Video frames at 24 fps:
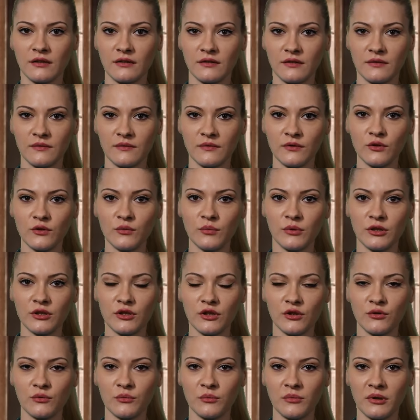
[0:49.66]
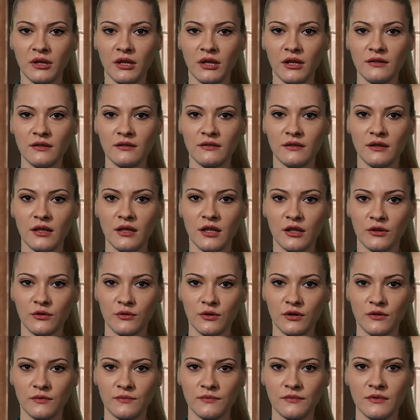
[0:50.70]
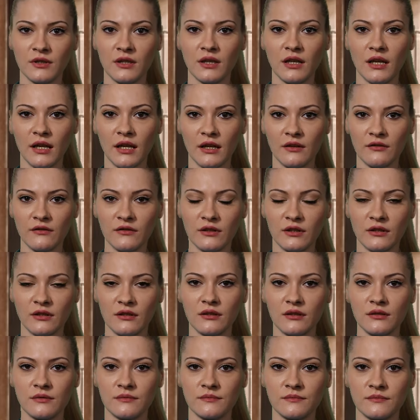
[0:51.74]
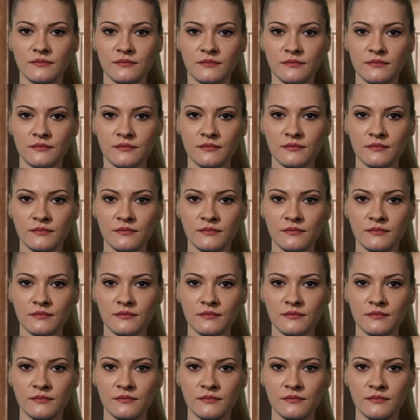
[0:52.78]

and the males are released only when approved by their lady.